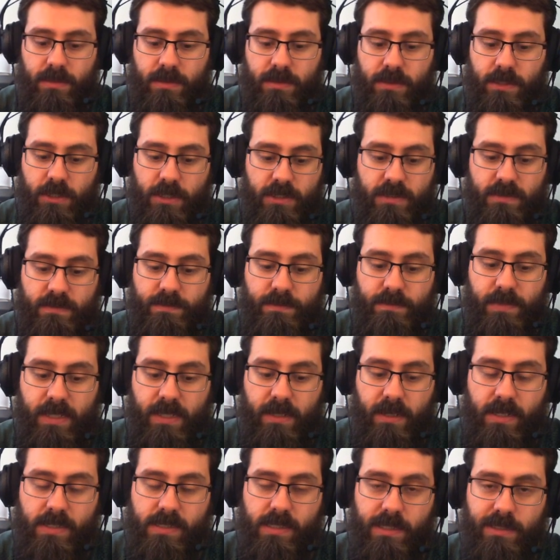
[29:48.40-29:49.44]
just
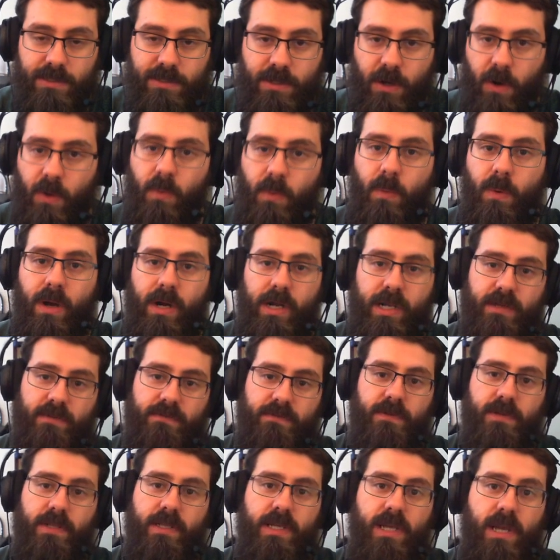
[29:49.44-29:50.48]
because I don't want it
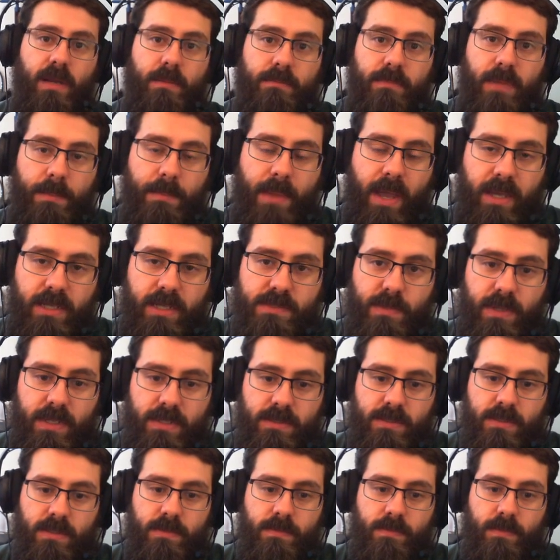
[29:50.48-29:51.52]
filling up my bag
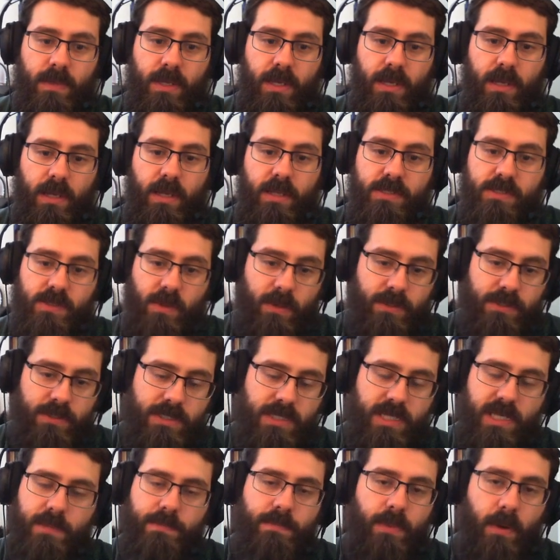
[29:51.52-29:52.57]
space. And so I'll
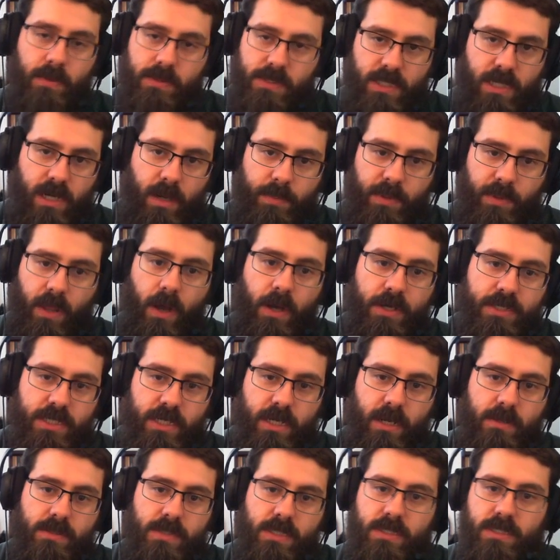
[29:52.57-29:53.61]
just keep posting it up on the auction
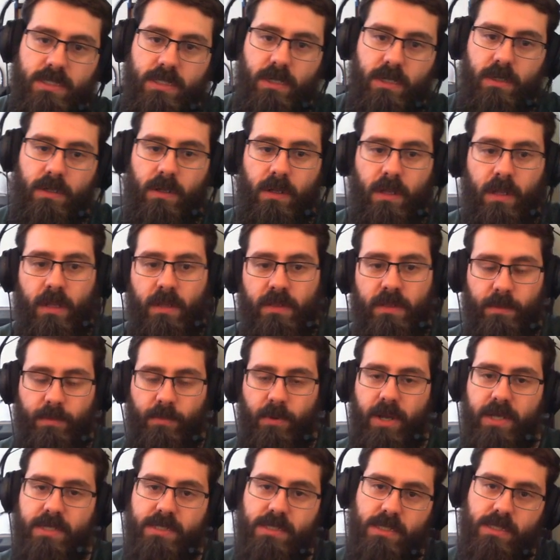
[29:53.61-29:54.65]
house until the
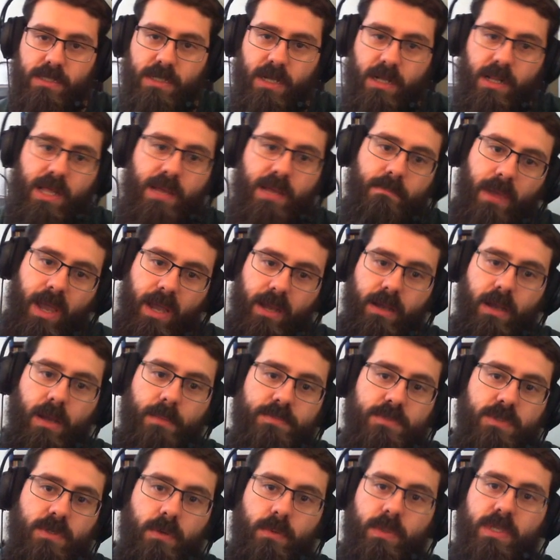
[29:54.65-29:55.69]
prices climb back
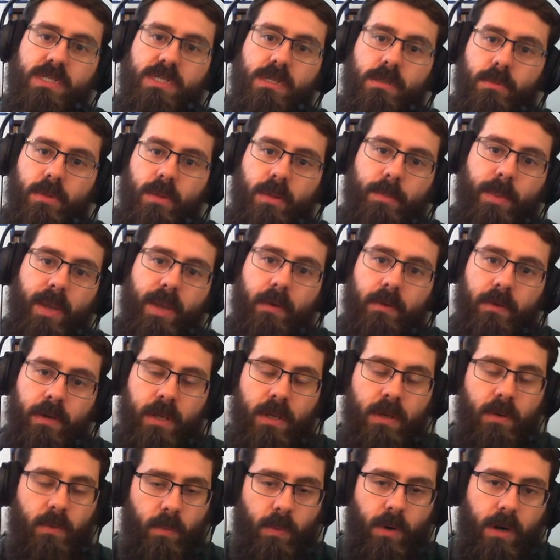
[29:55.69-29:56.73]
up to a reasonable amount
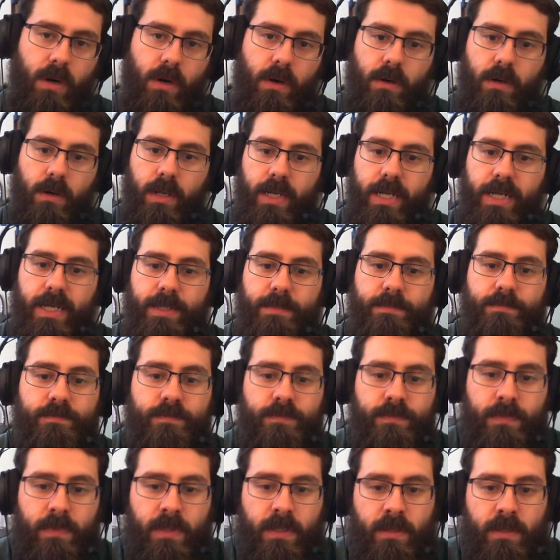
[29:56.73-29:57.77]
where
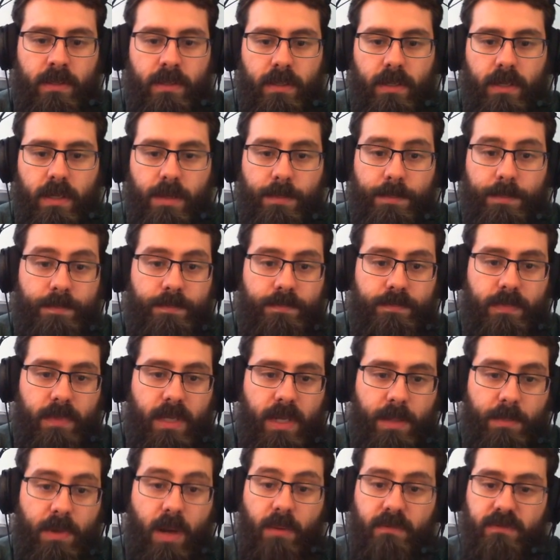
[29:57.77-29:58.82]

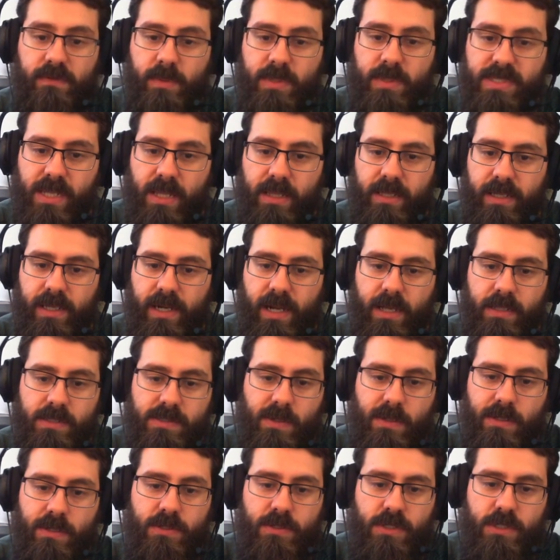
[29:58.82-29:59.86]
I'm comfortable selling it at.
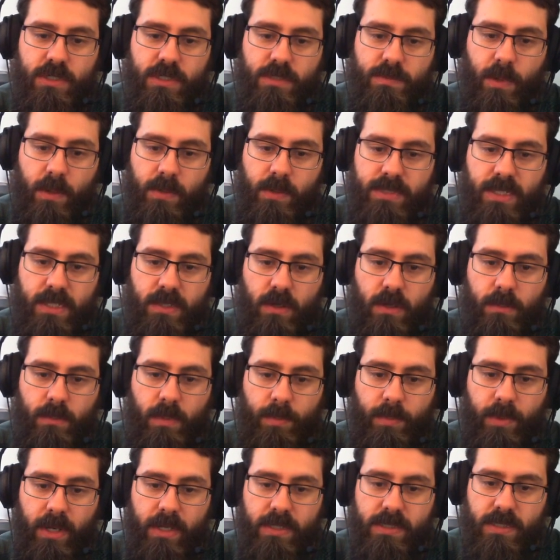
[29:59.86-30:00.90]
So I usually just post a
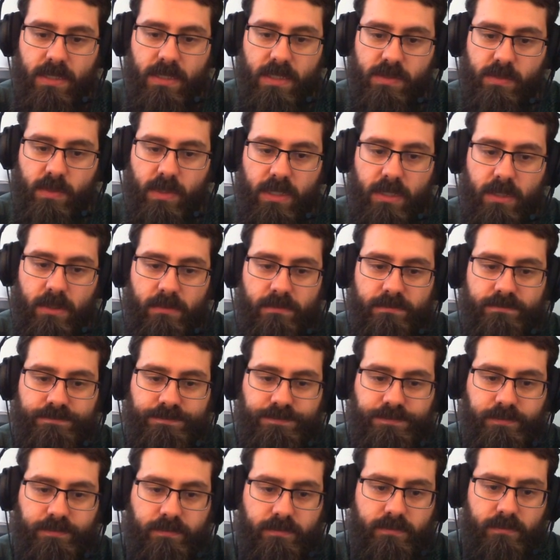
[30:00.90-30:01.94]
normal price, and that's what I do.
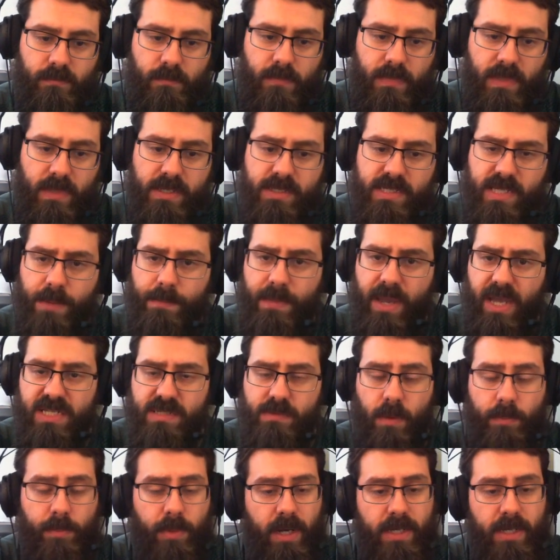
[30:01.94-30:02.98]
Set
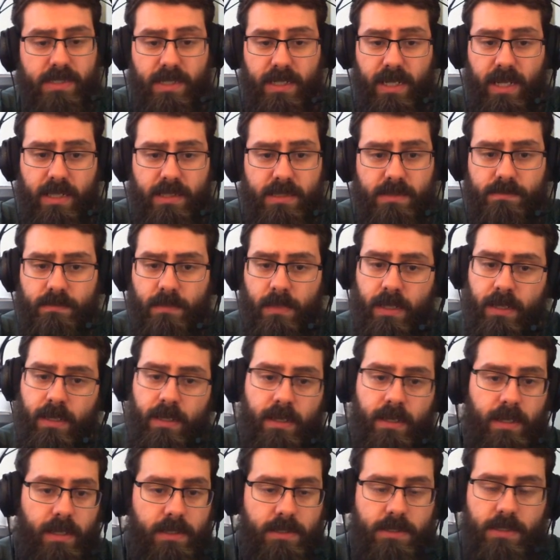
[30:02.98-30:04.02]
maximum price, again,
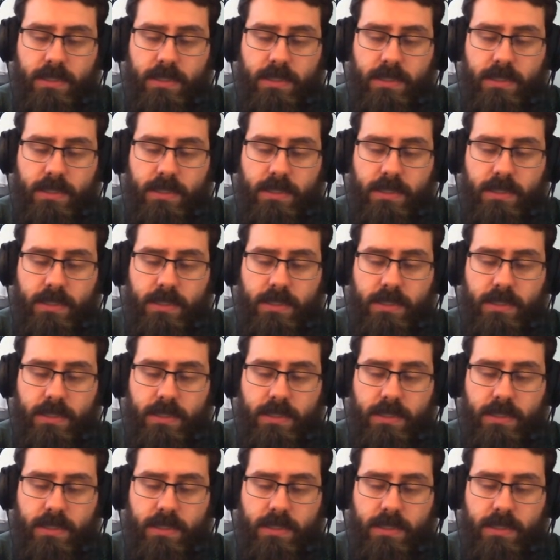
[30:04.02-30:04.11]
that's